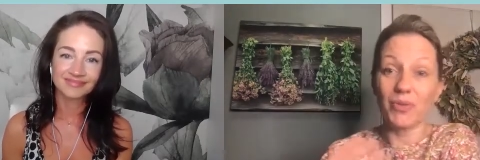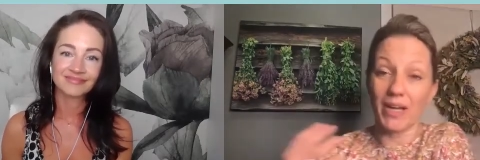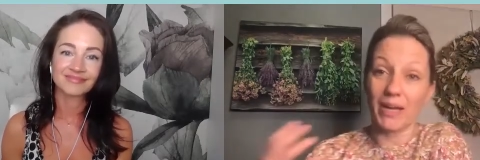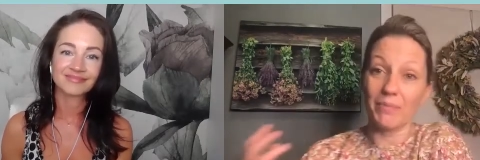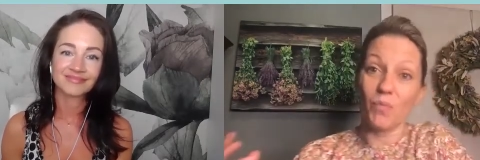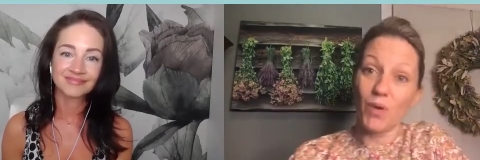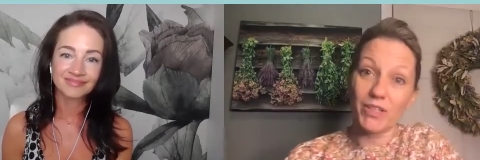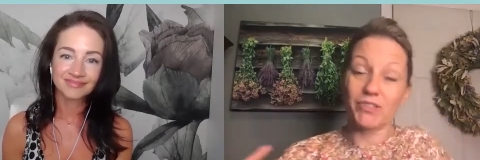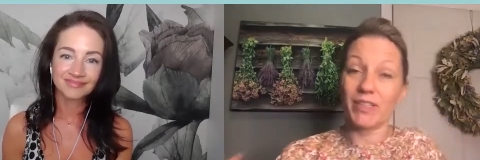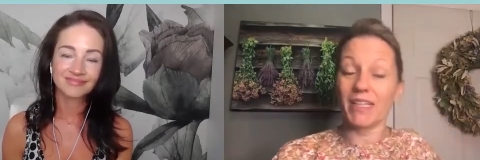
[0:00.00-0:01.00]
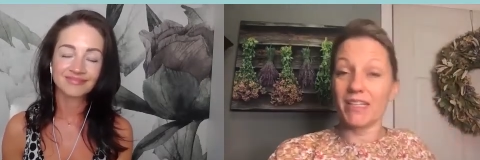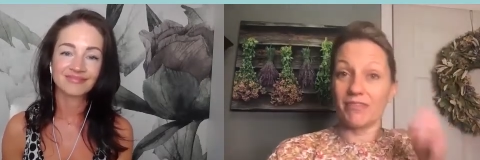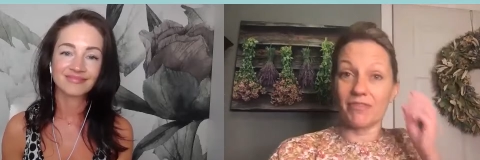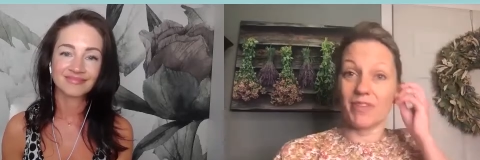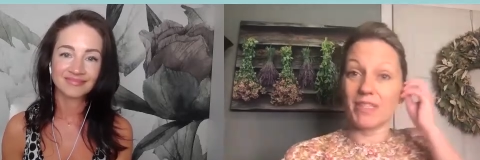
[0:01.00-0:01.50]
Speaker 1: and I'm wondering
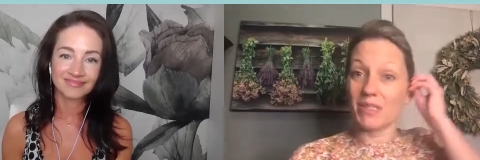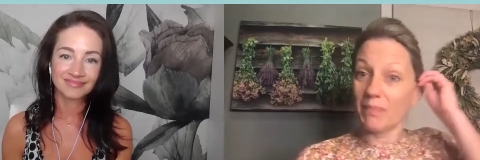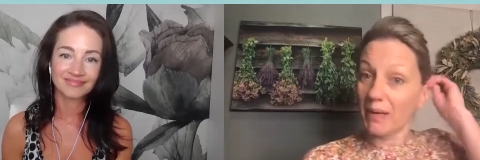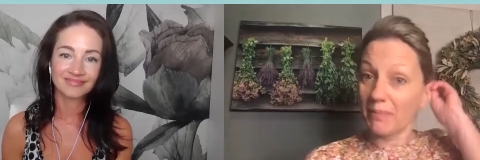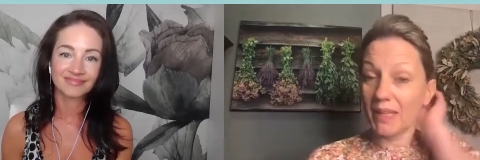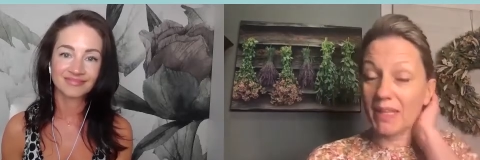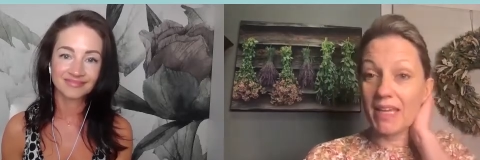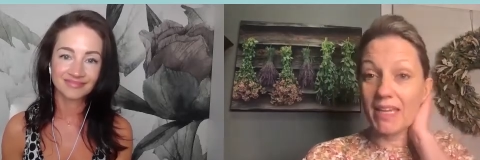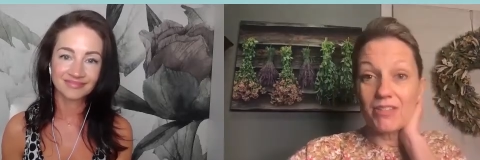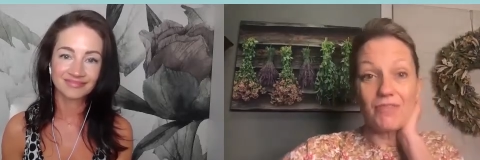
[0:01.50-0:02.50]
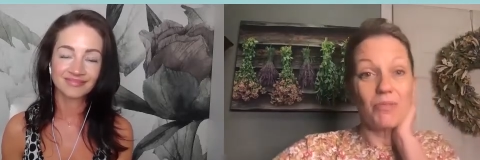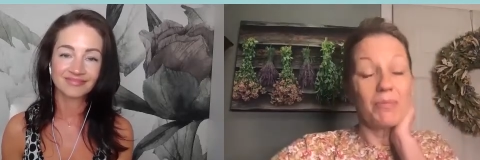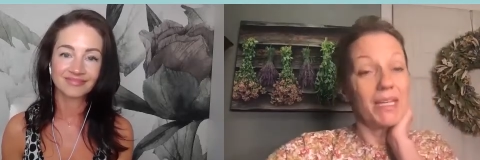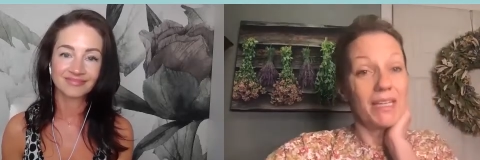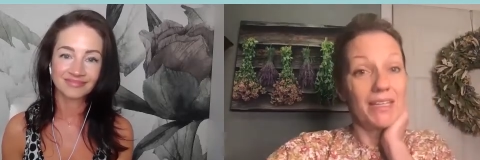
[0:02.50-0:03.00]
if this might be the case for
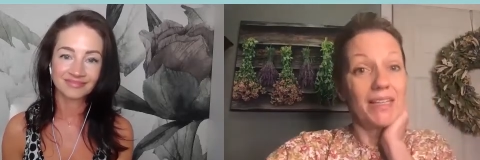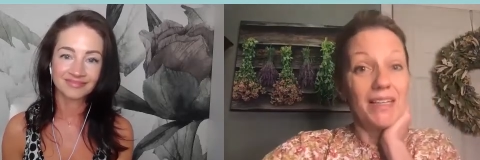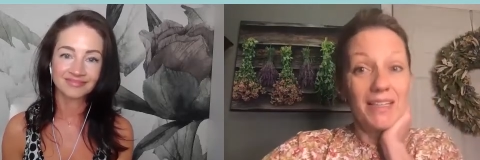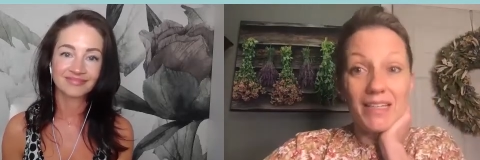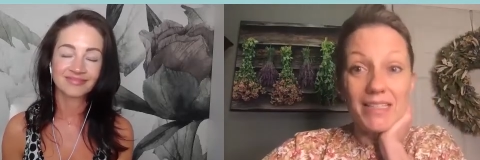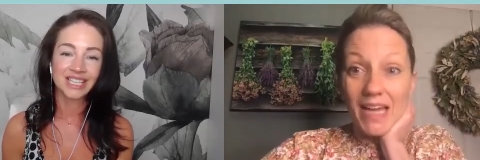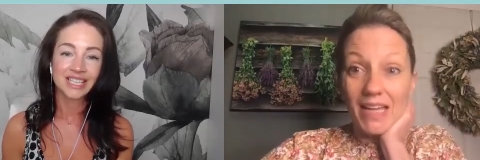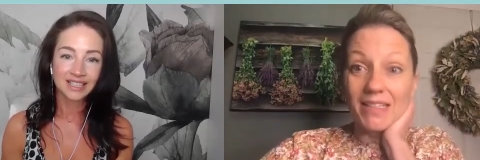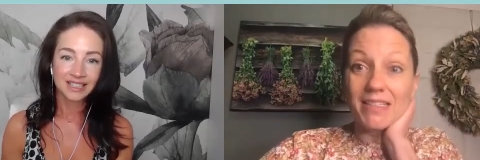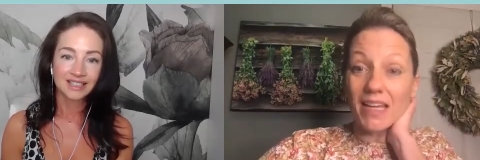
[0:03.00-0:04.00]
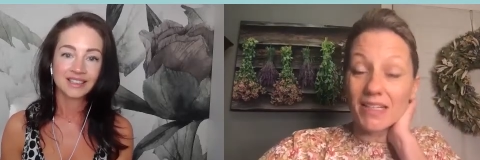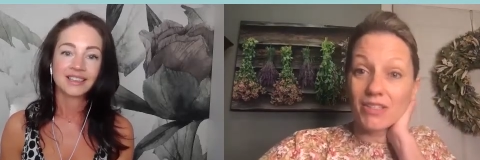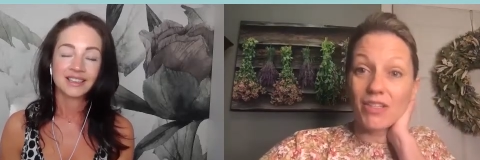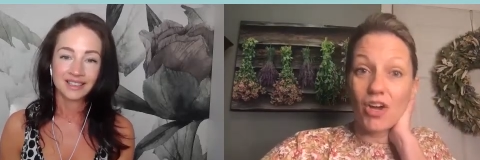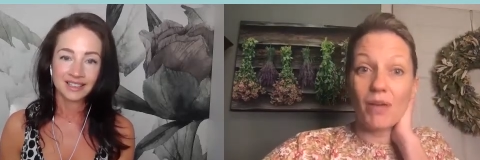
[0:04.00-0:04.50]
me." Is that is that
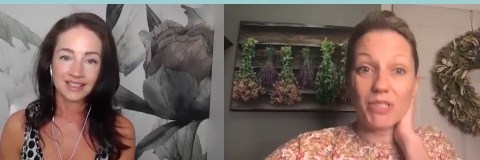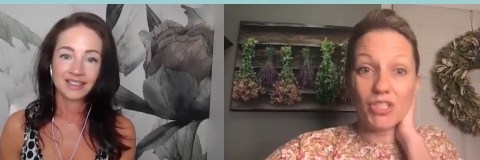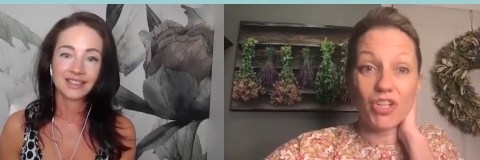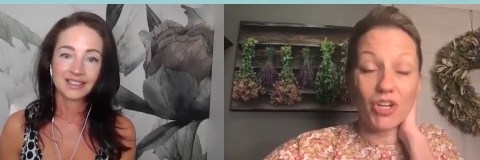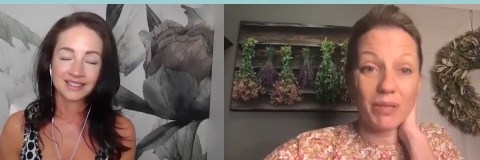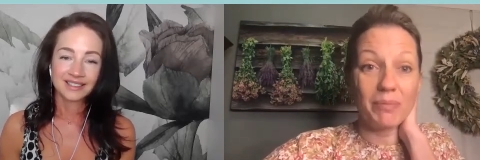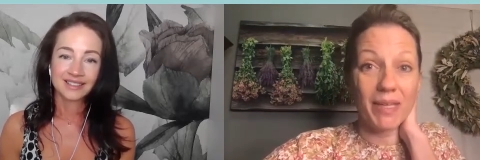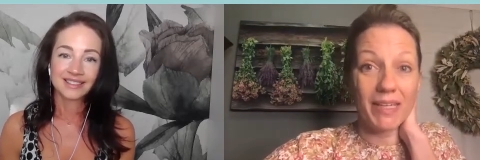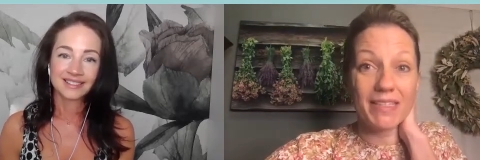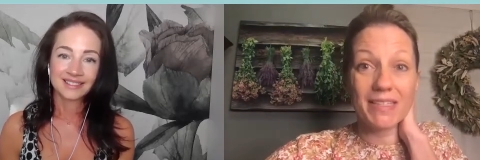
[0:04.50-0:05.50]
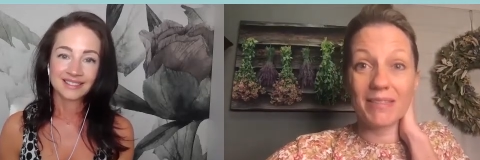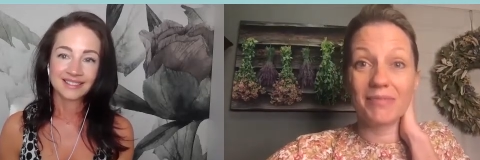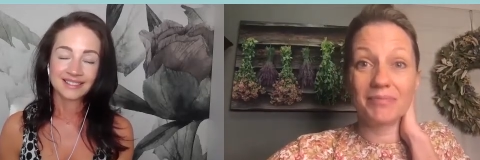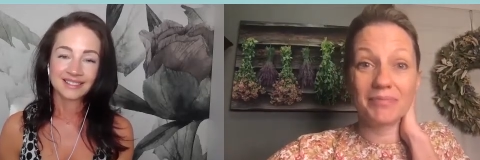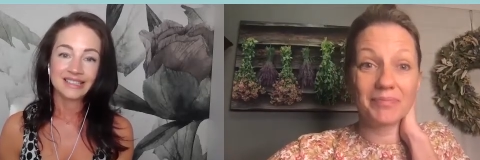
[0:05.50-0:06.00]
a common starting place?
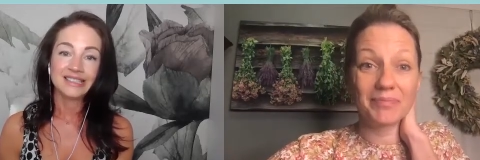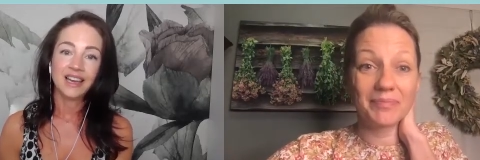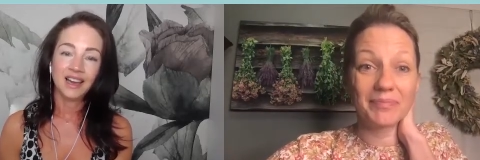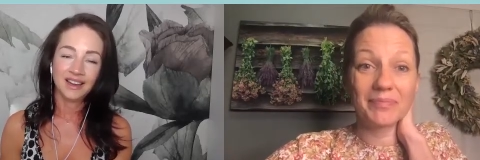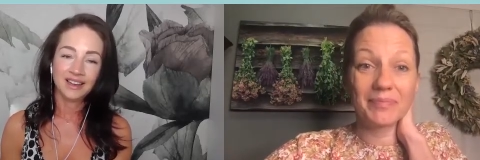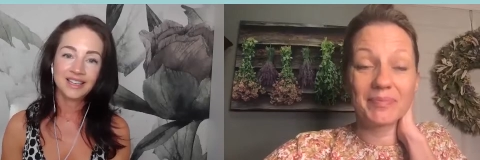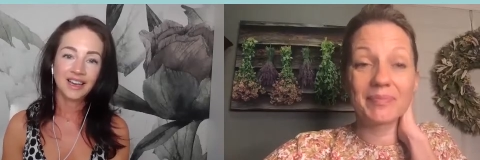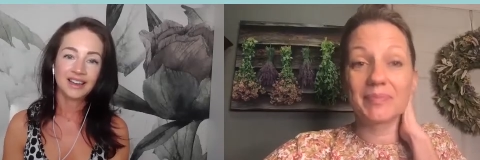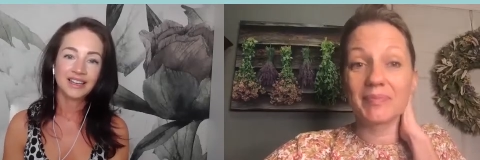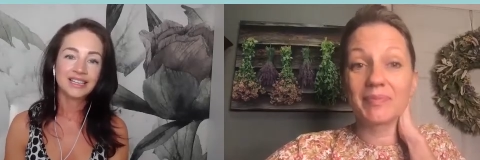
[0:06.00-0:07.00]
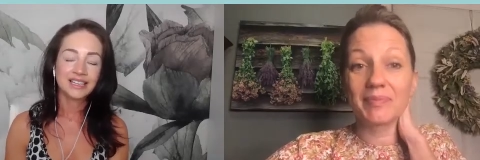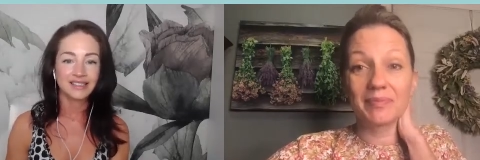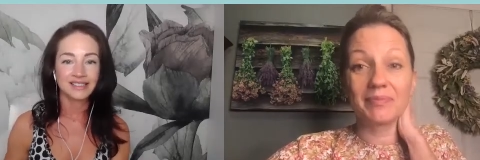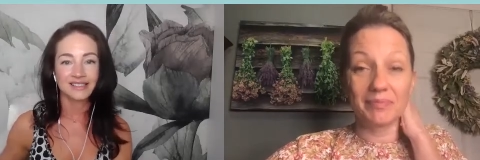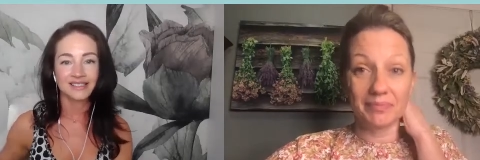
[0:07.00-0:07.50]
Speaker 2: Yeah, yeah, it
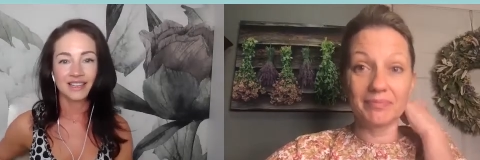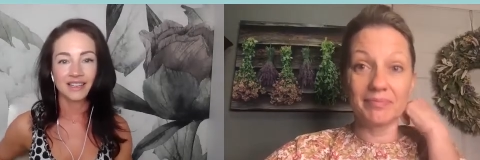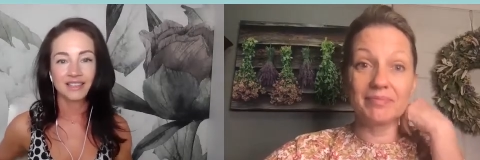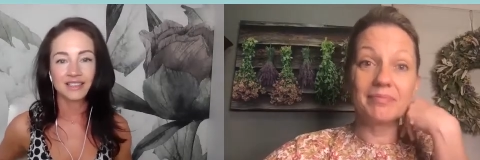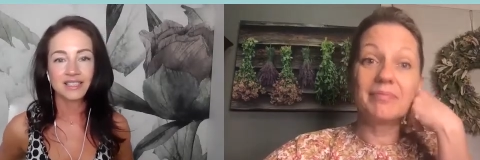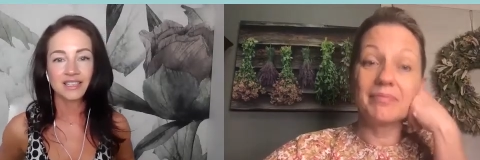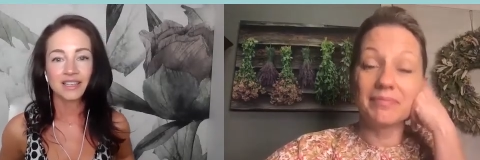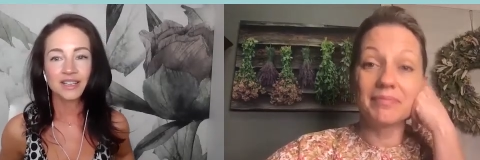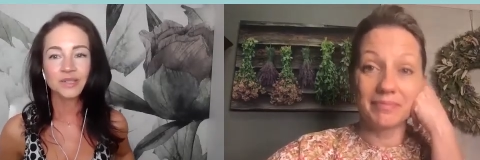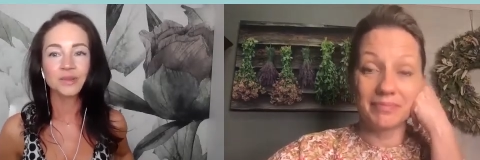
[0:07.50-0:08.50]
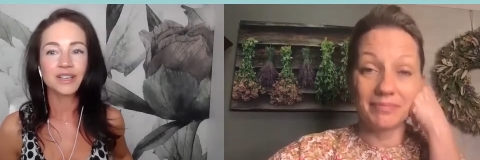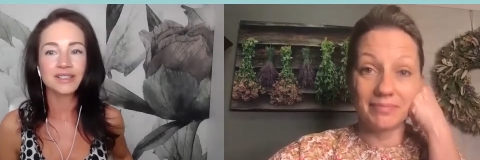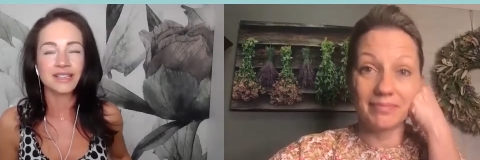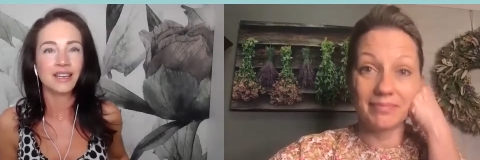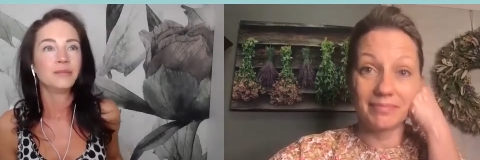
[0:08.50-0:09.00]
is. And here's what I'll
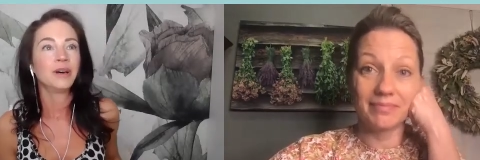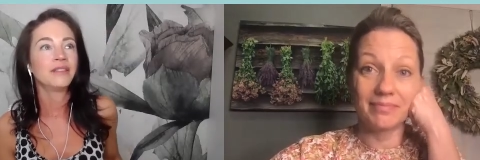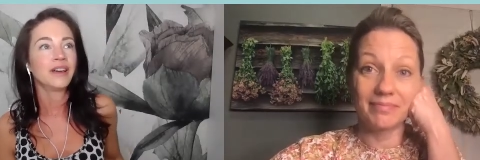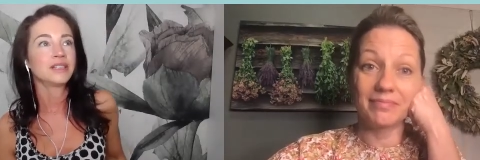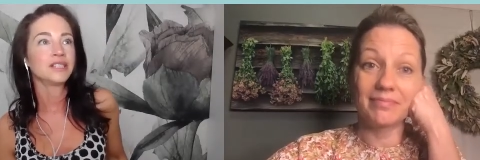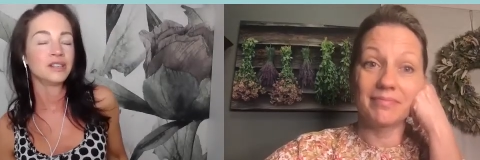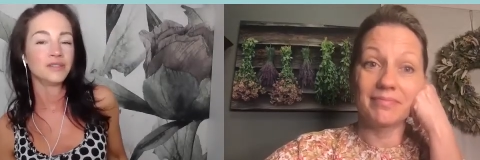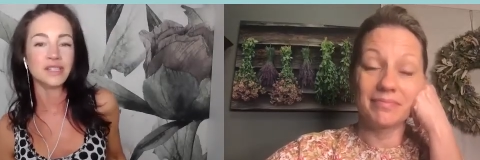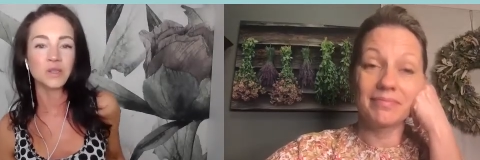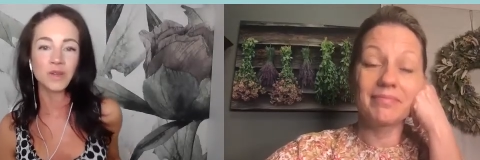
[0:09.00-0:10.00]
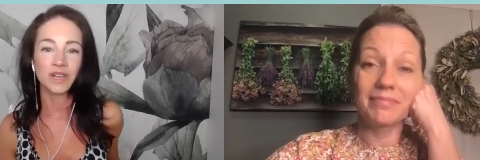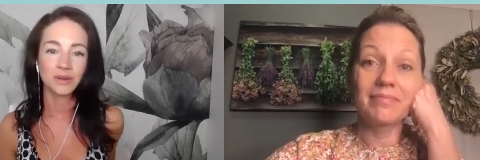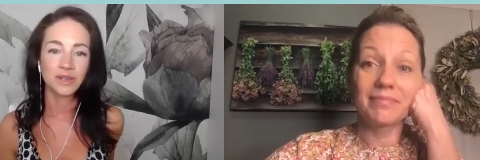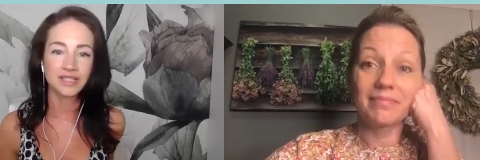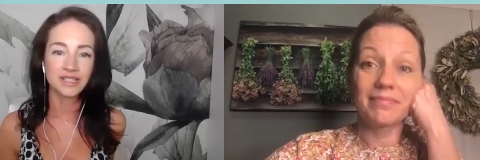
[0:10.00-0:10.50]
say about that too. And this is what I
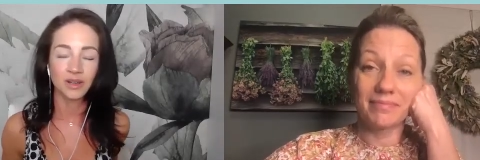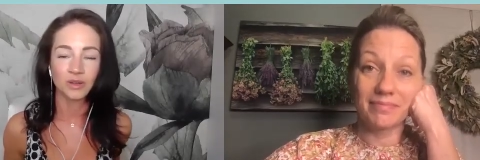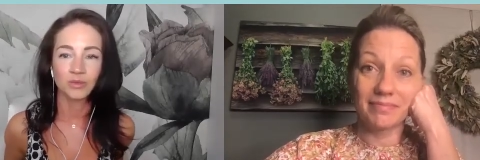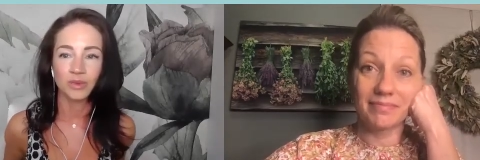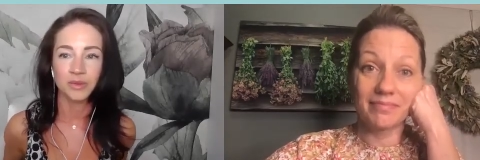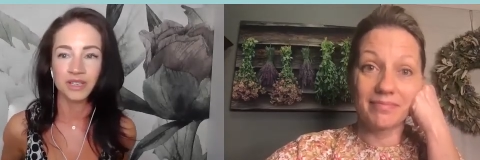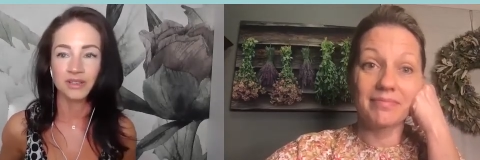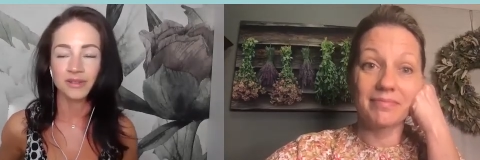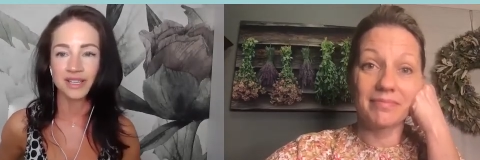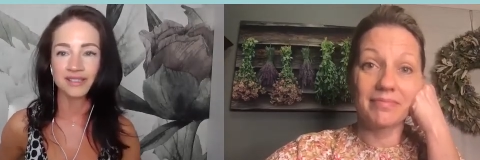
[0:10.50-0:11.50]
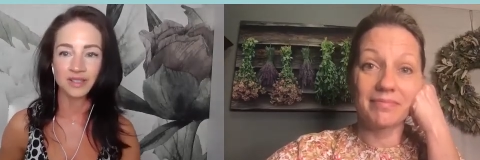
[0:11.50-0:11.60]
always tell women who ask this